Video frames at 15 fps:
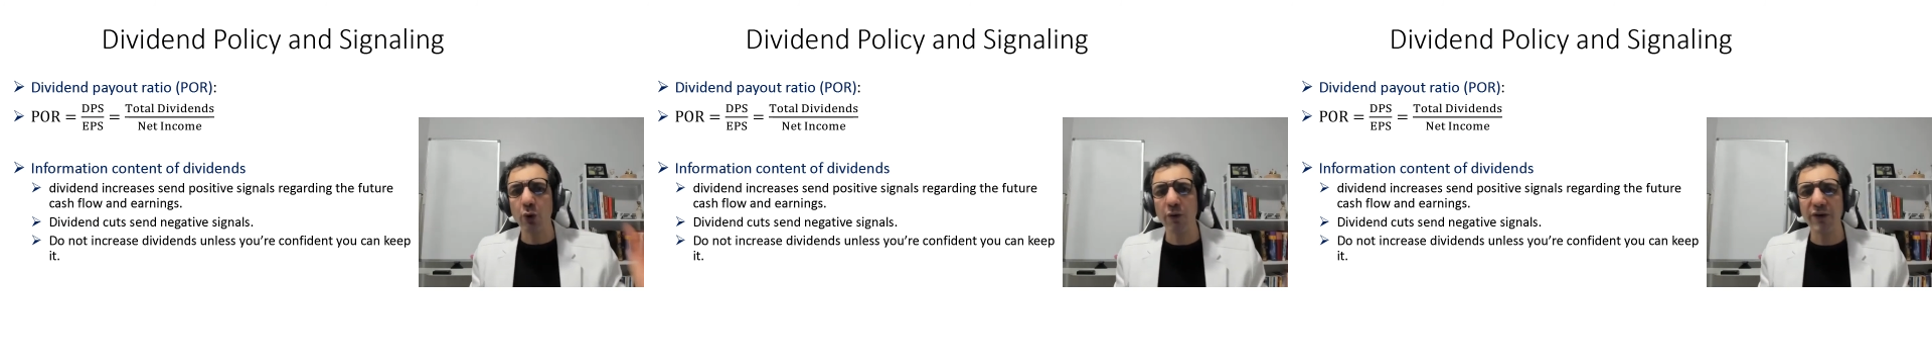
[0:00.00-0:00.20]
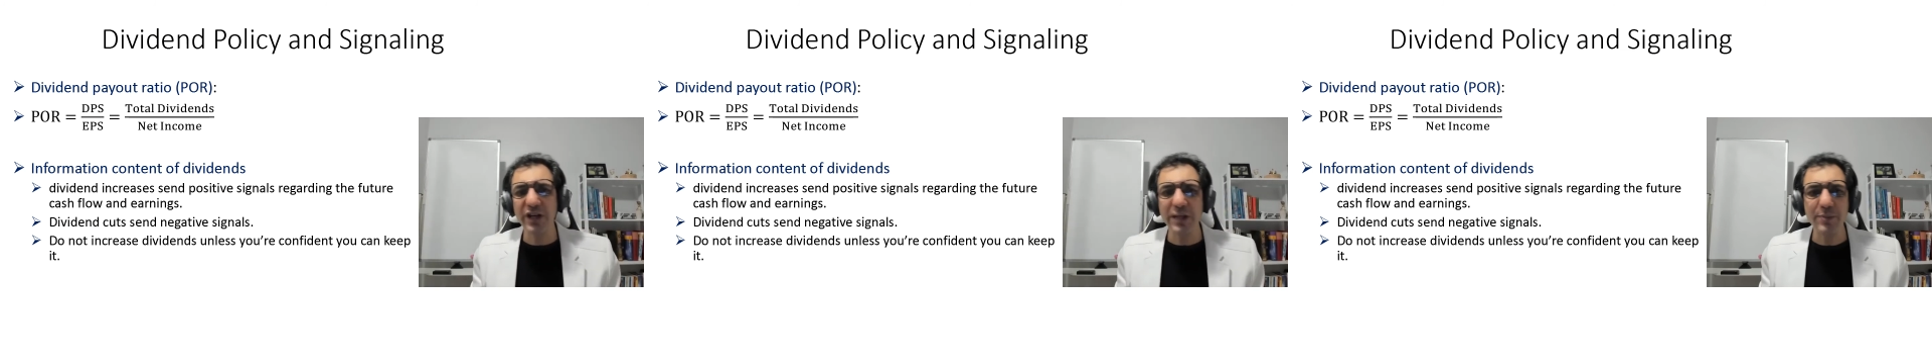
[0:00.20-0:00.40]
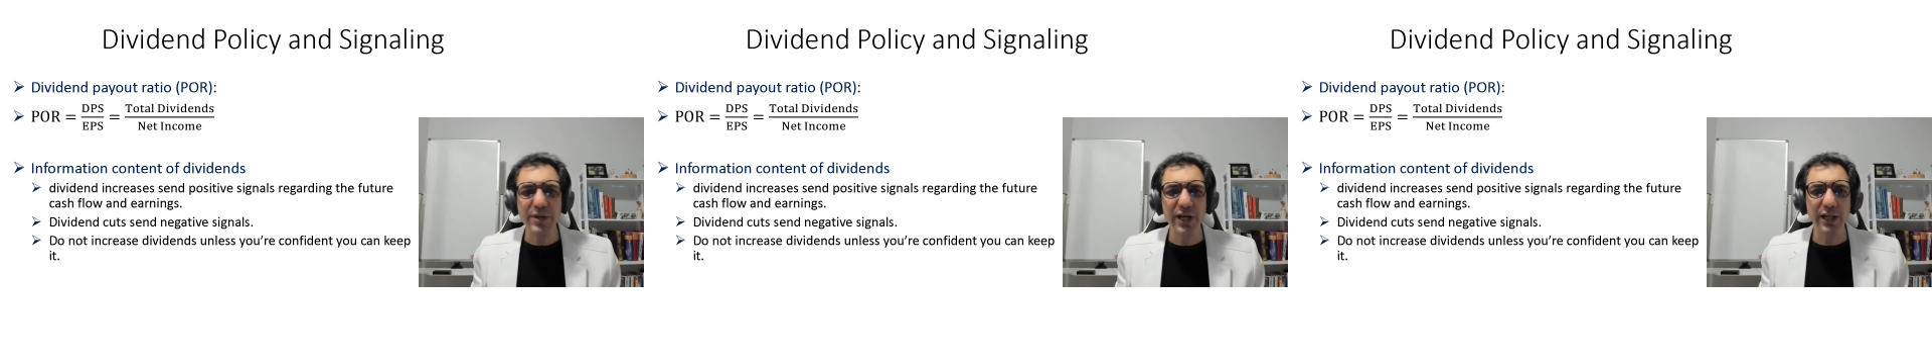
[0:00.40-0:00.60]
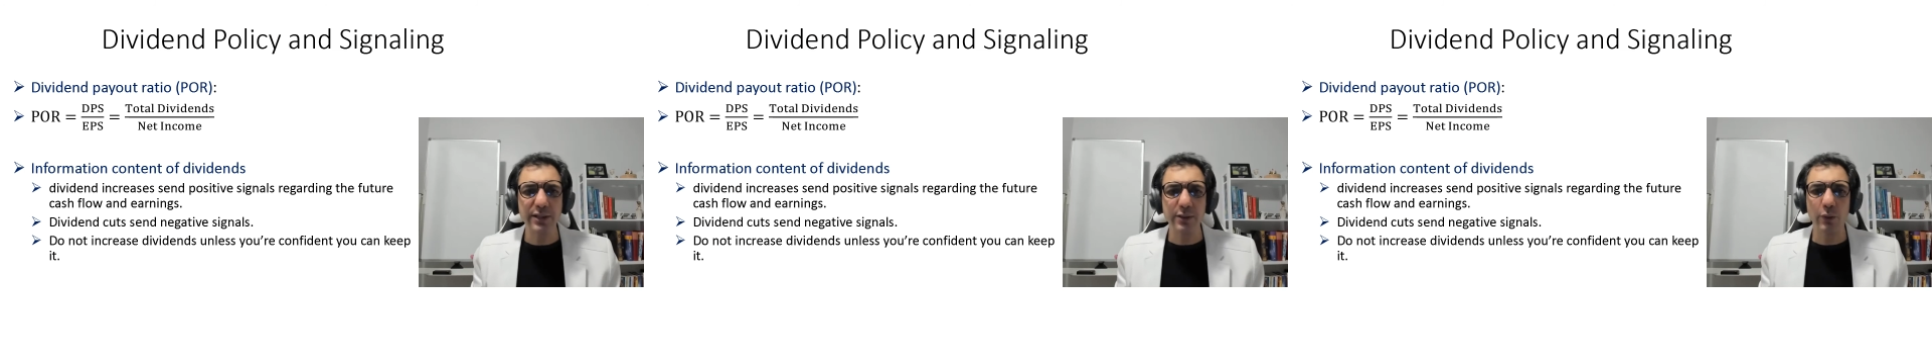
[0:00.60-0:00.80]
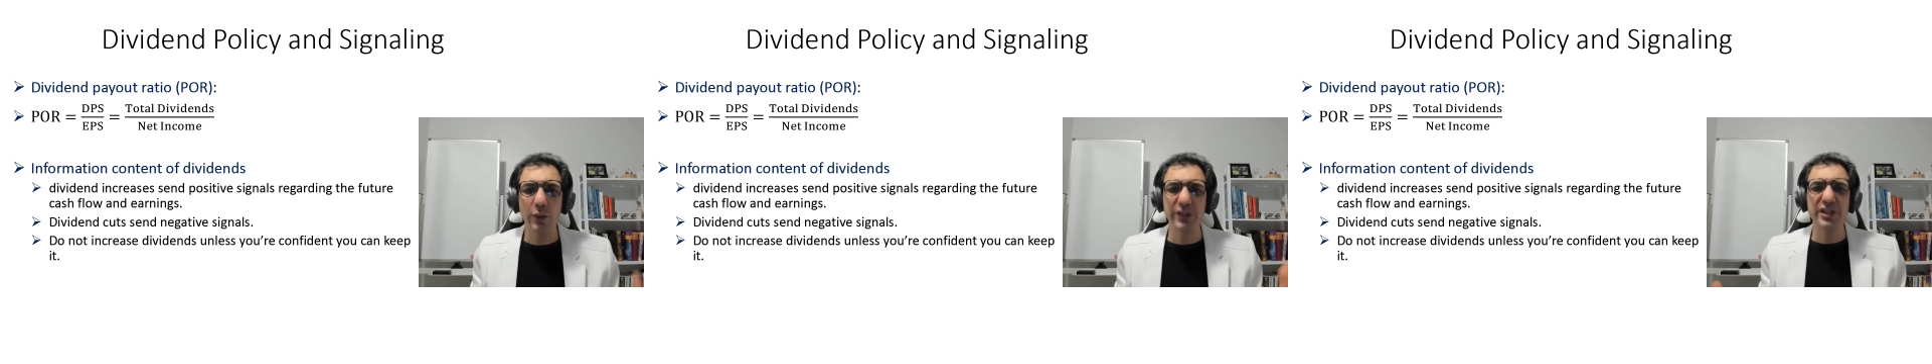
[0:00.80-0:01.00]
over
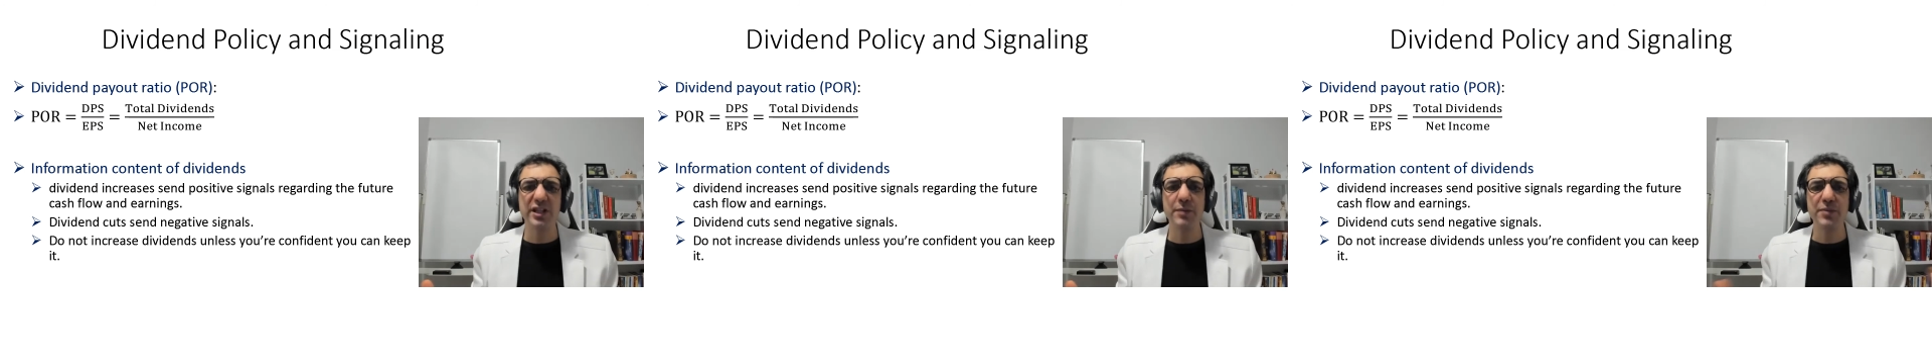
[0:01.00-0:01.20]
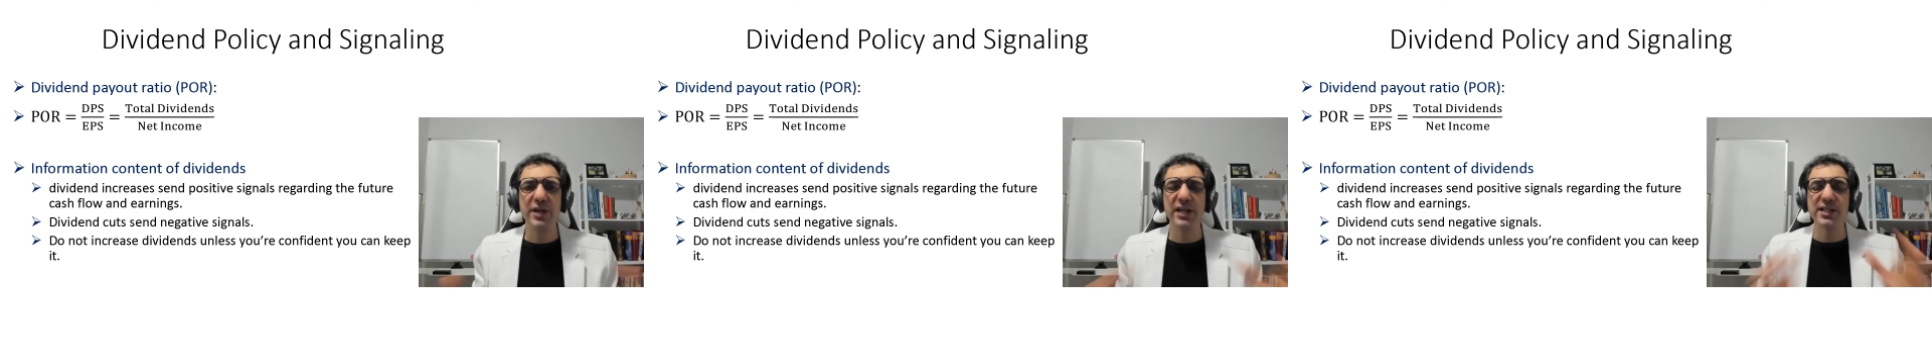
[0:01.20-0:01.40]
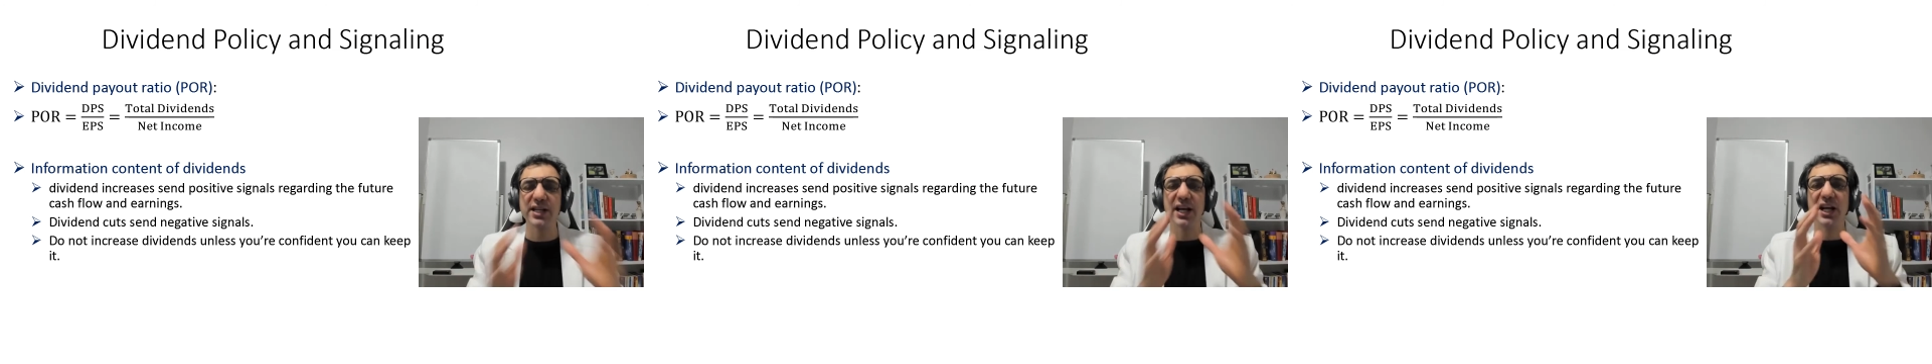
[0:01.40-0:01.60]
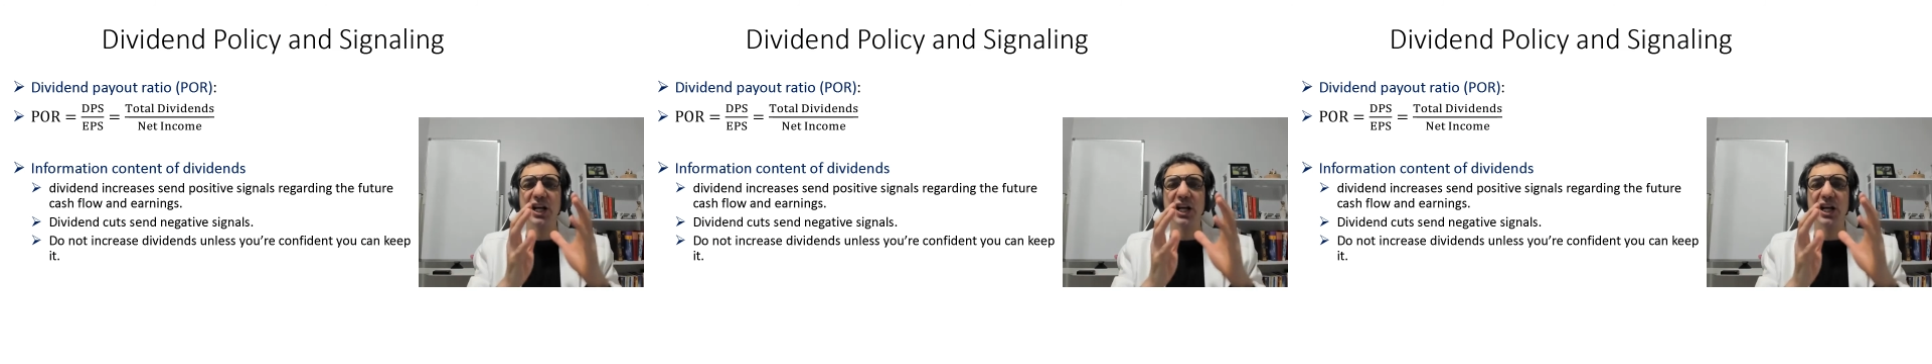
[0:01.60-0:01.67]
EPS. What's DPS?